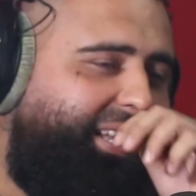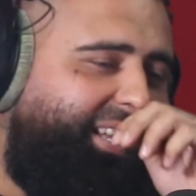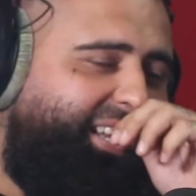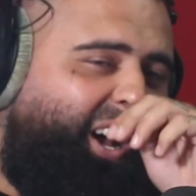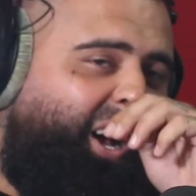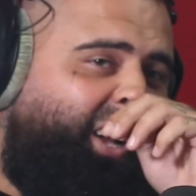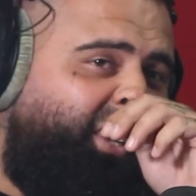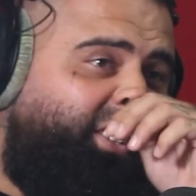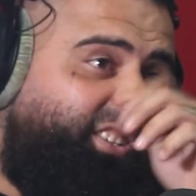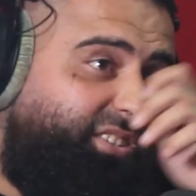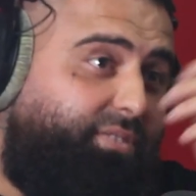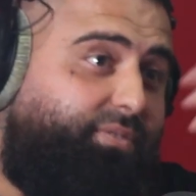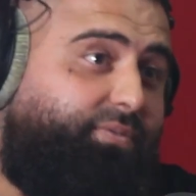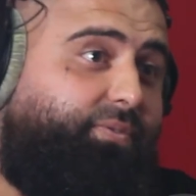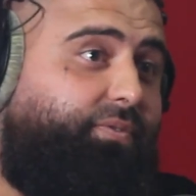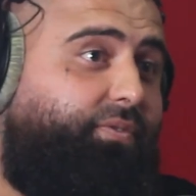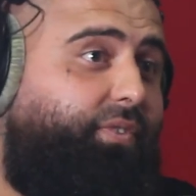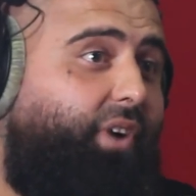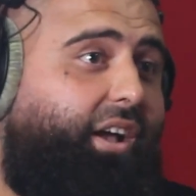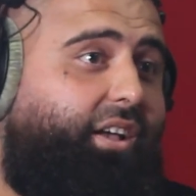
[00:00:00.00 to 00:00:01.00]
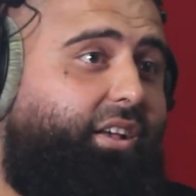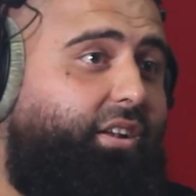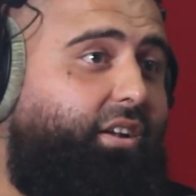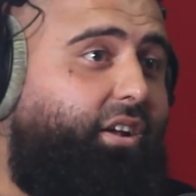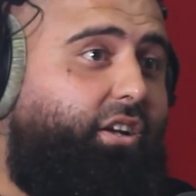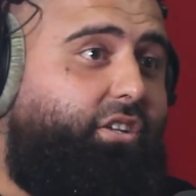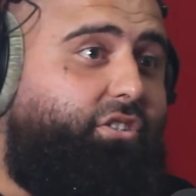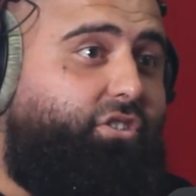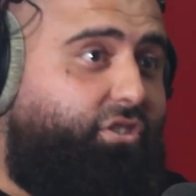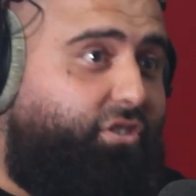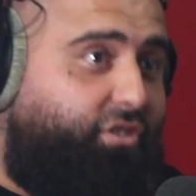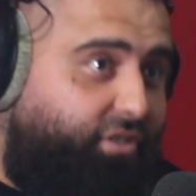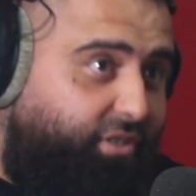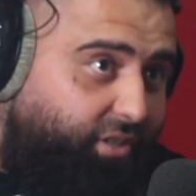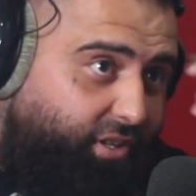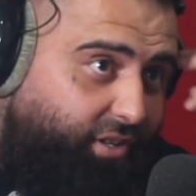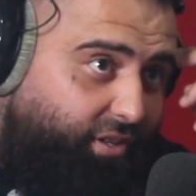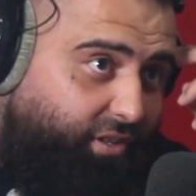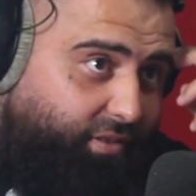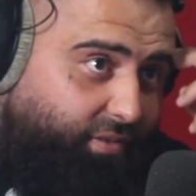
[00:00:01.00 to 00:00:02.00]
It just
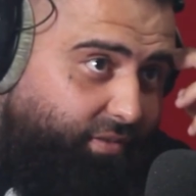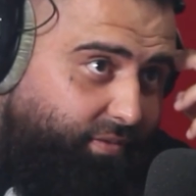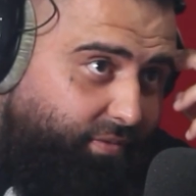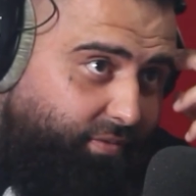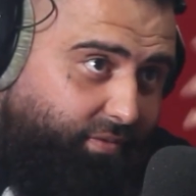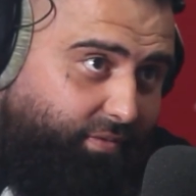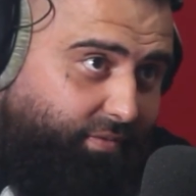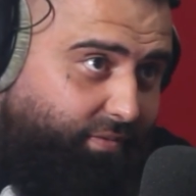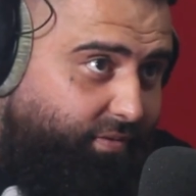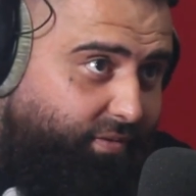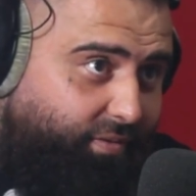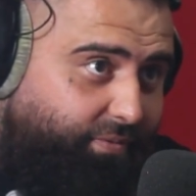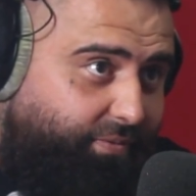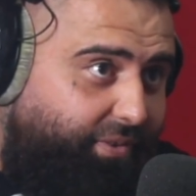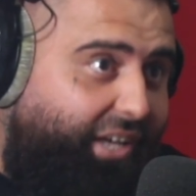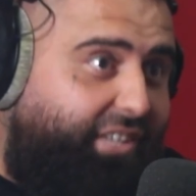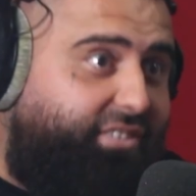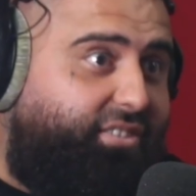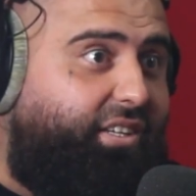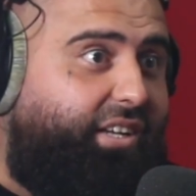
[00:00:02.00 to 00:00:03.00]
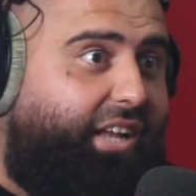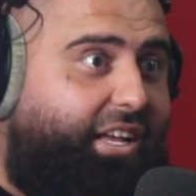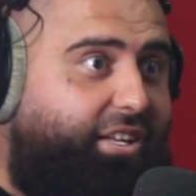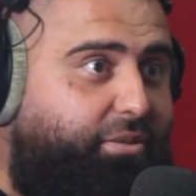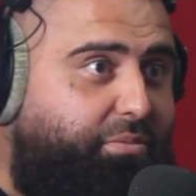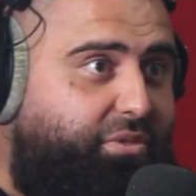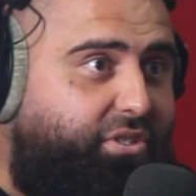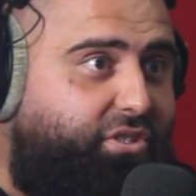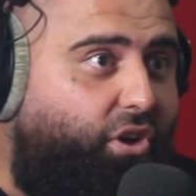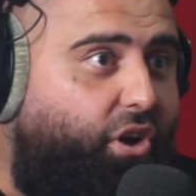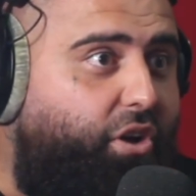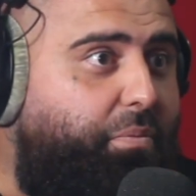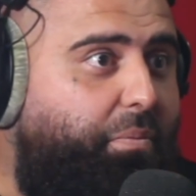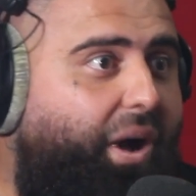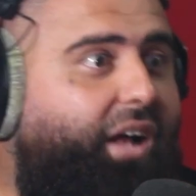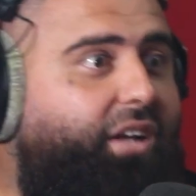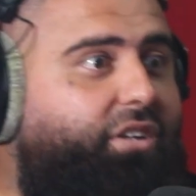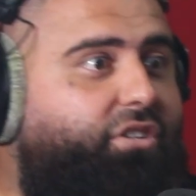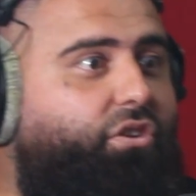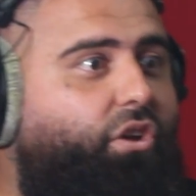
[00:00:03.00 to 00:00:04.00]
fascinates me so
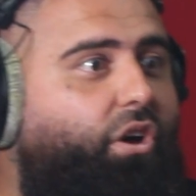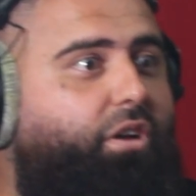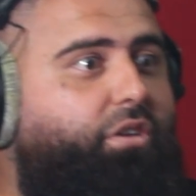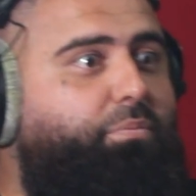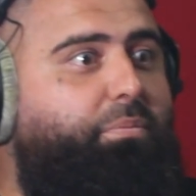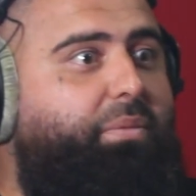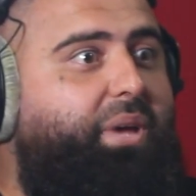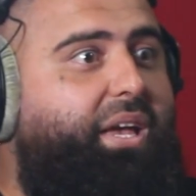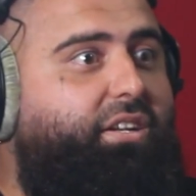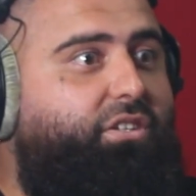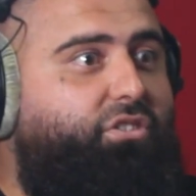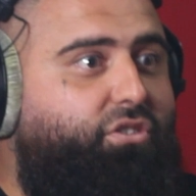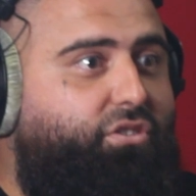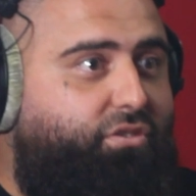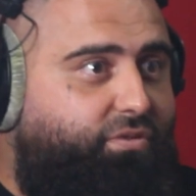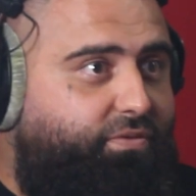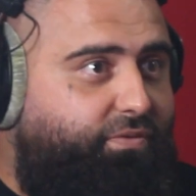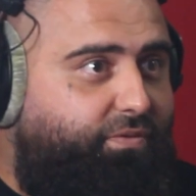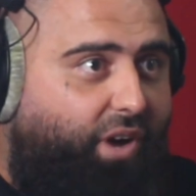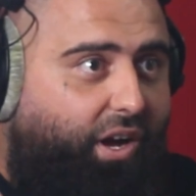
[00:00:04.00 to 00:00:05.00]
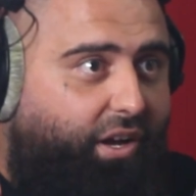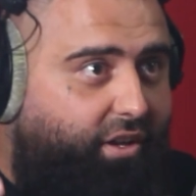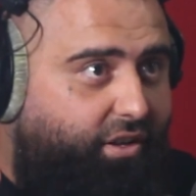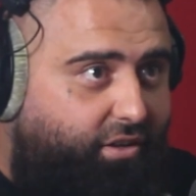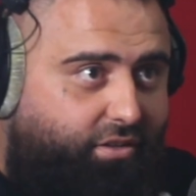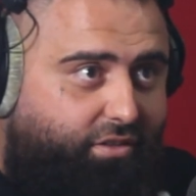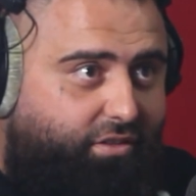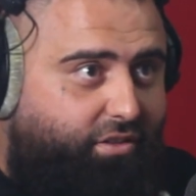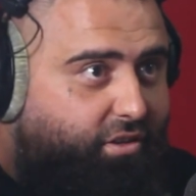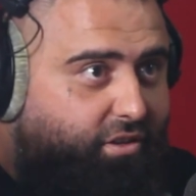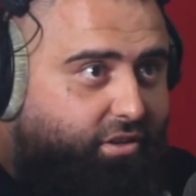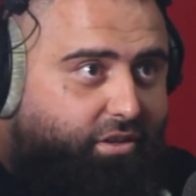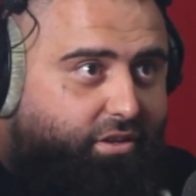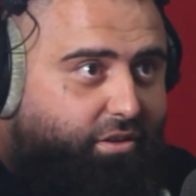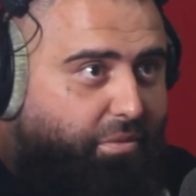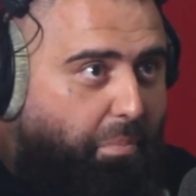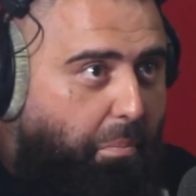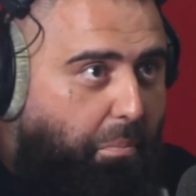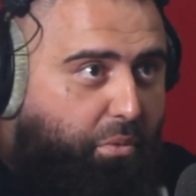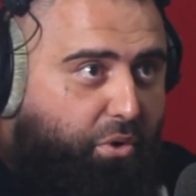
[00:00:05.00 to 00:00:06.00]
much, like men just fucking
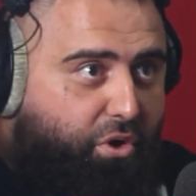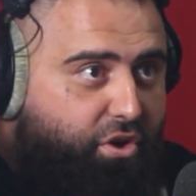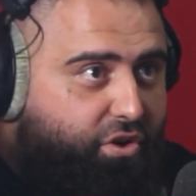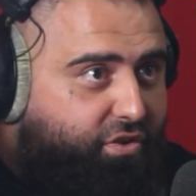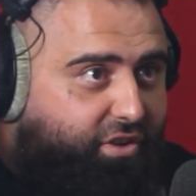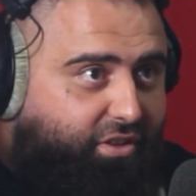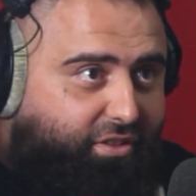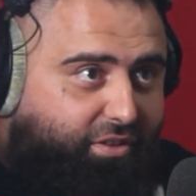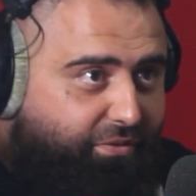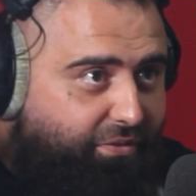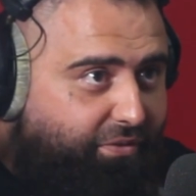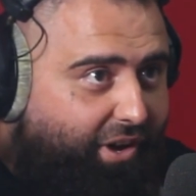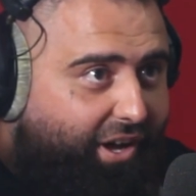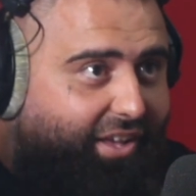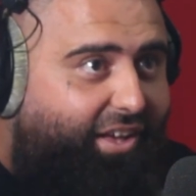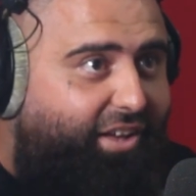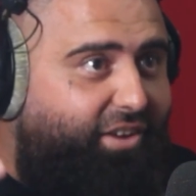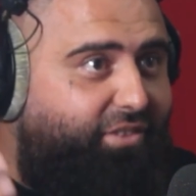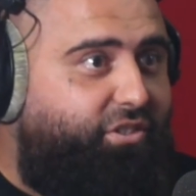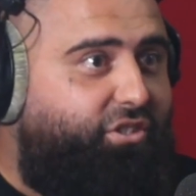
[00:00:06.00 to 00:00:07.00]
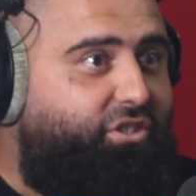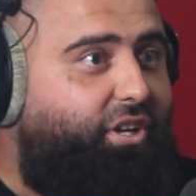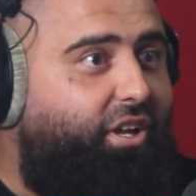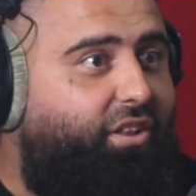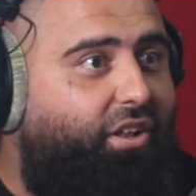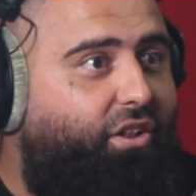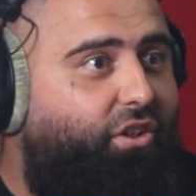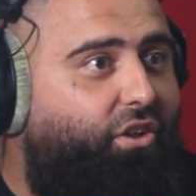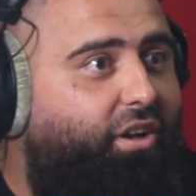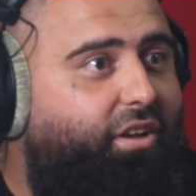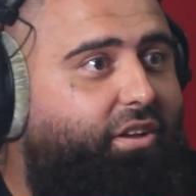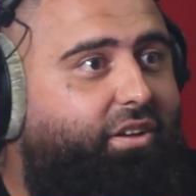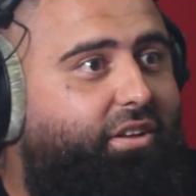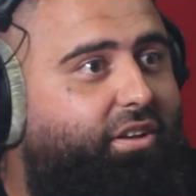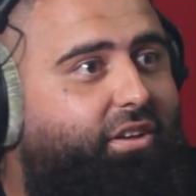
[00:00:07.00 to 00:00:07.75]
murdering the fuck out of each other. Like,